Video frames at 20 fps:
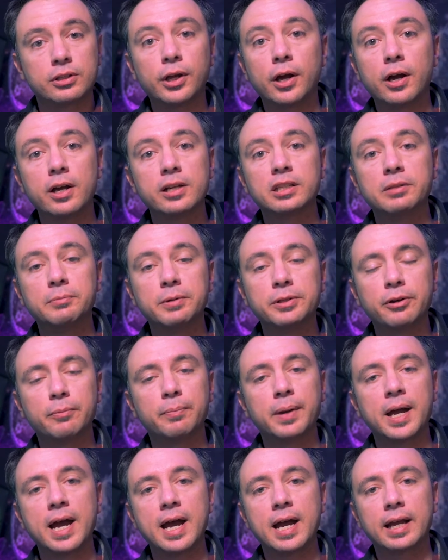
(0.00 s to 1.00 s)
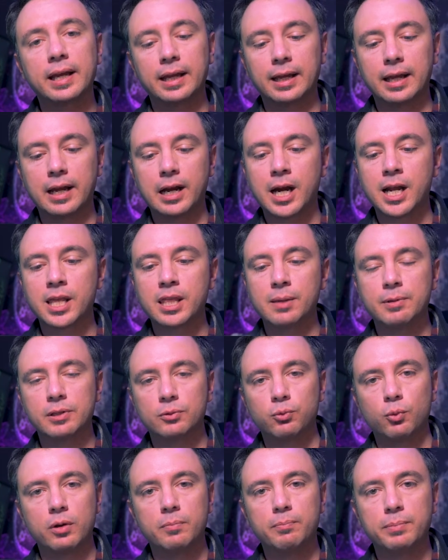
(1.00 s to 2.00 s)
toss them in your bag and carry them
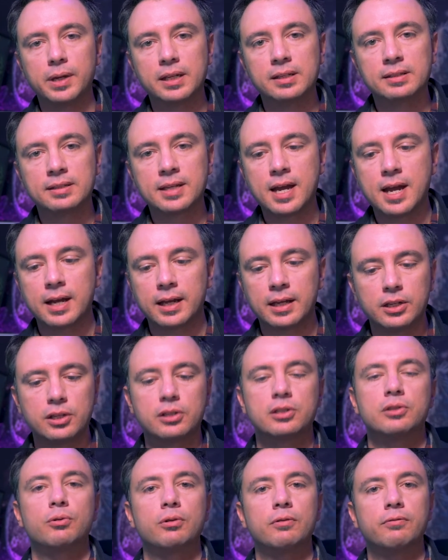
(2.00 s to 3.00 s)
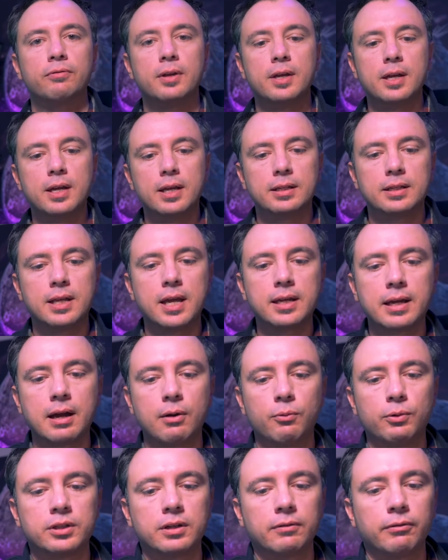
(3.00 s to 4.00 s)
as one big stack and just sort of take
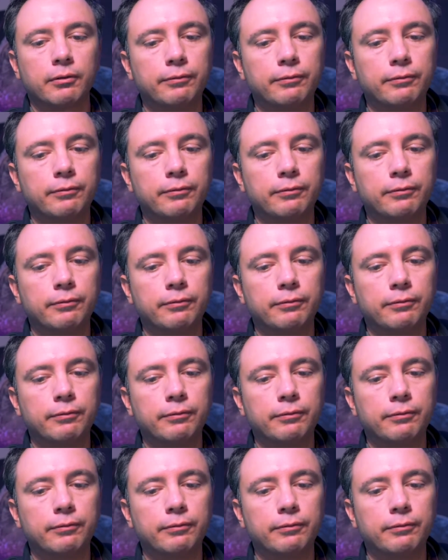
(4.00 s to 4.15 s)
out whichever